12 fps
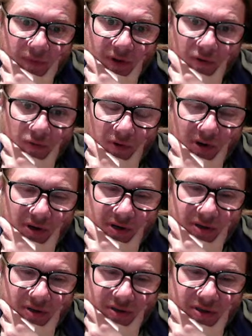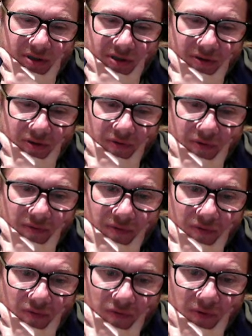One, two,
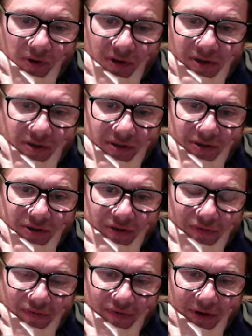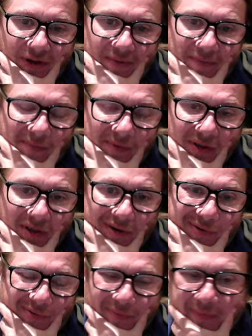one, two, three. Can
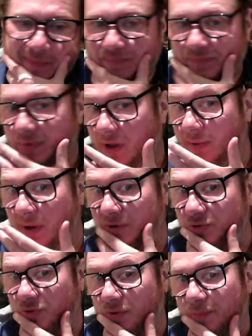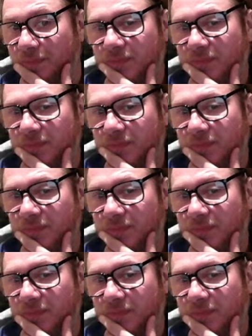you? I'm not sure.